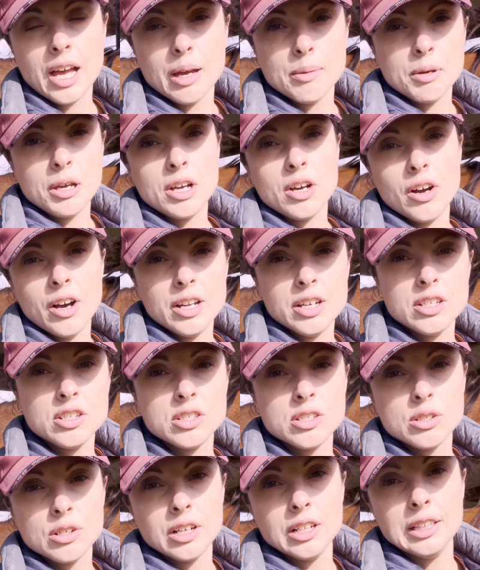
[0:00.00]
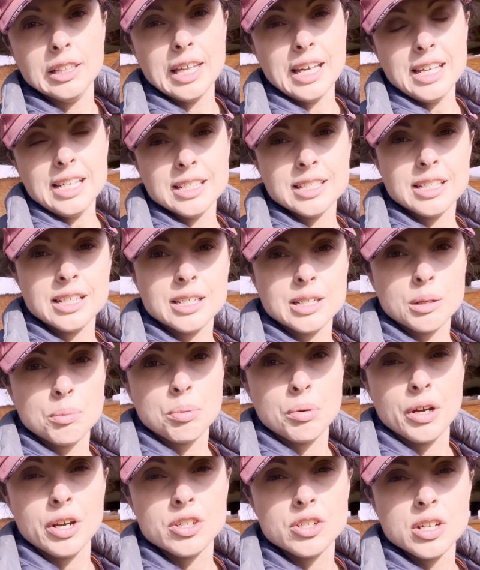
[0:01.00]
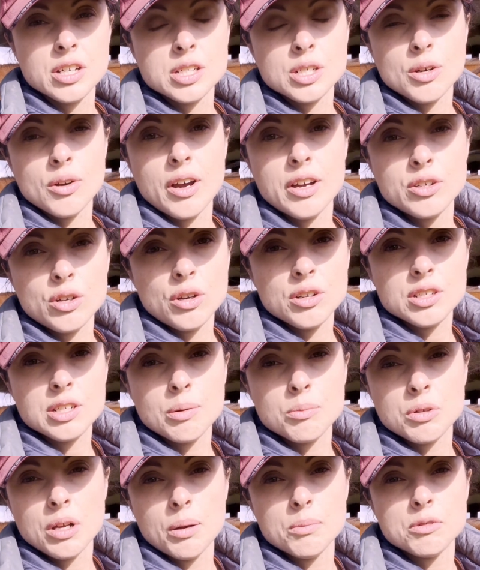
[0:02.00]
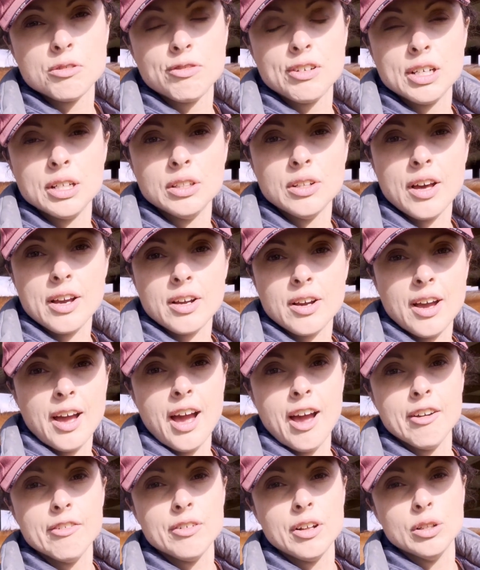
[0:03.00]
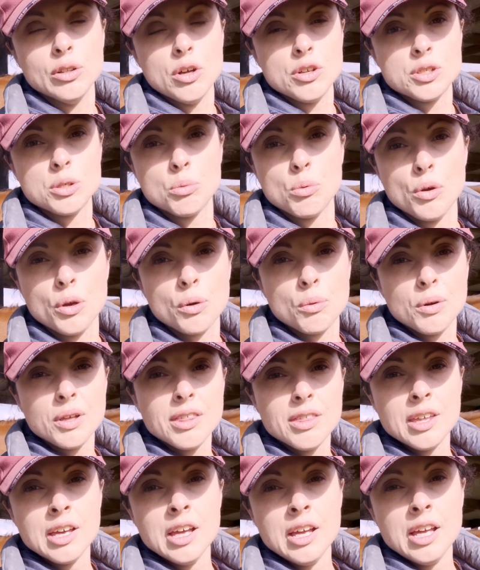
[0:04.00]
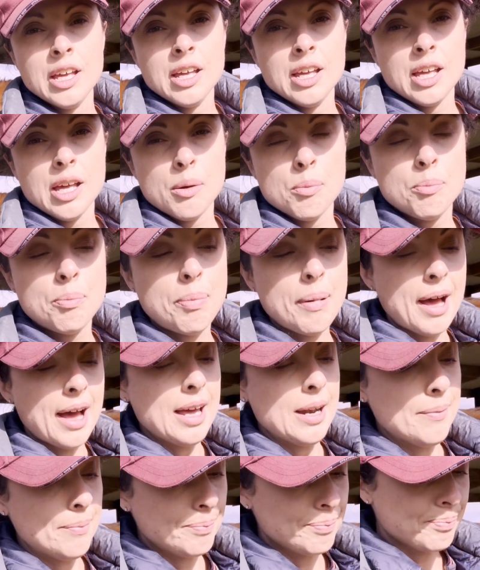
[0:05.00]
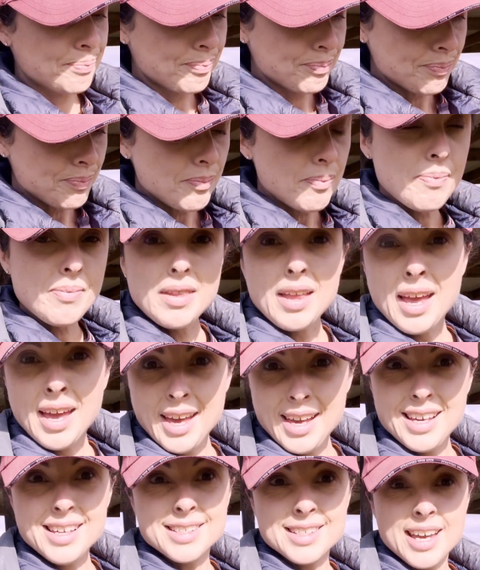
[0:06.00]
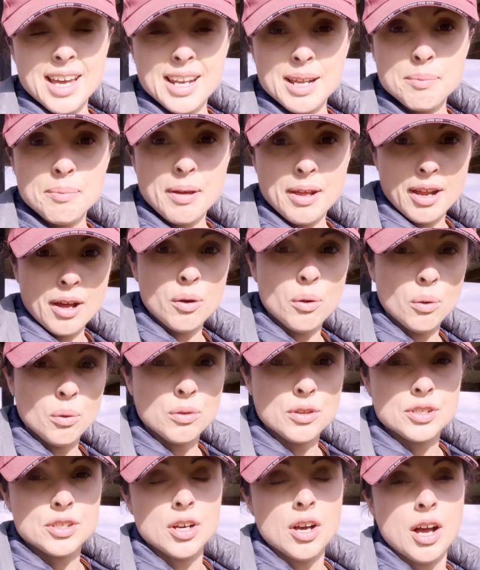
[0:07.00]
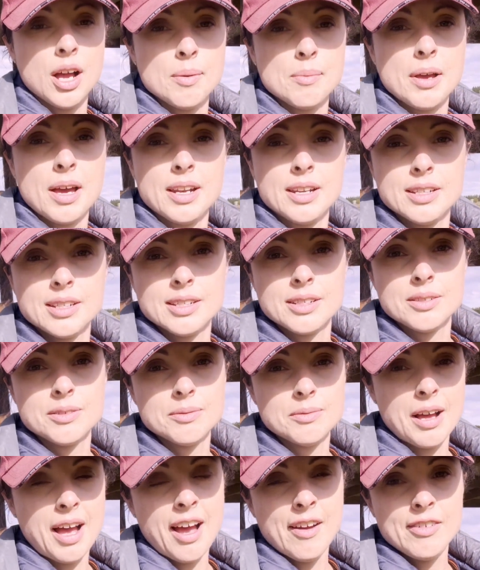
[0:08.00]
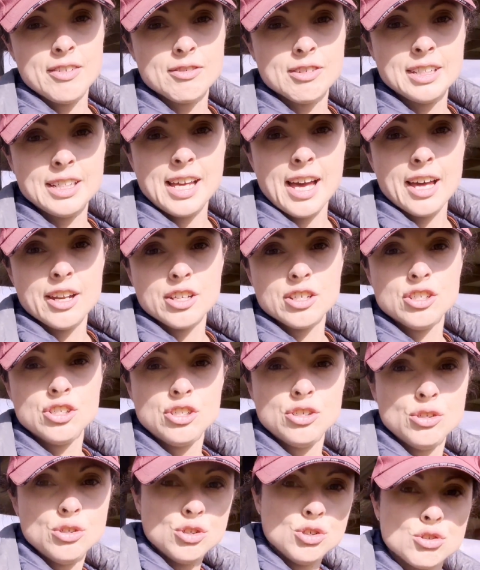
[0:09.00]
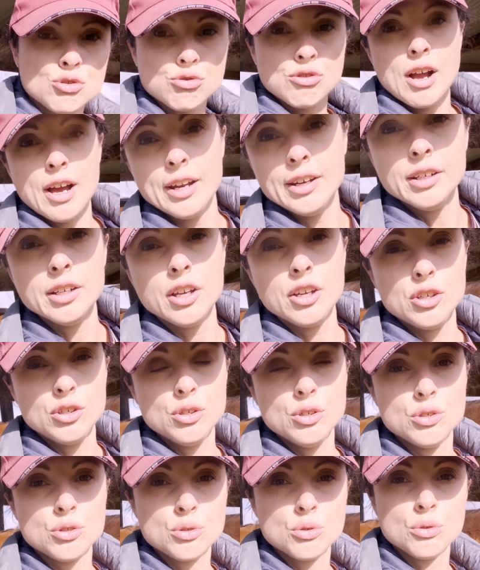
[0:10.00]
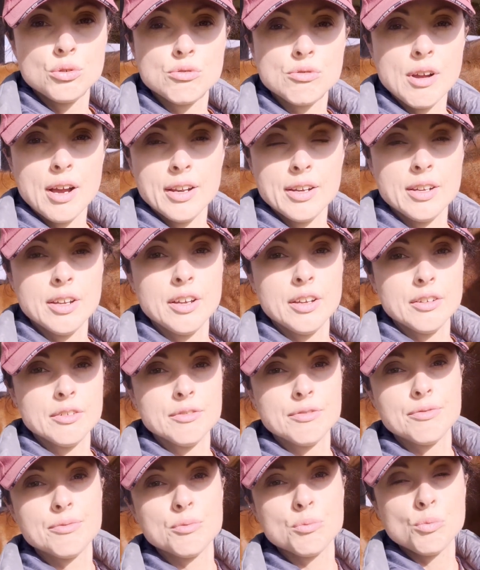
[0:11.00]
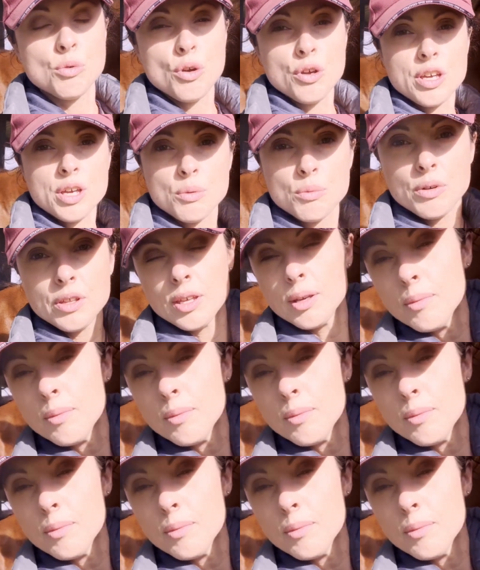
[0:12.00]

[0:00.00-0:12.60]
he kind of just sort of leans into pressure, so I don't sometimes feel like I have a lot to work with. But he is getting better all the time, and I haven't really had a huge good run of working with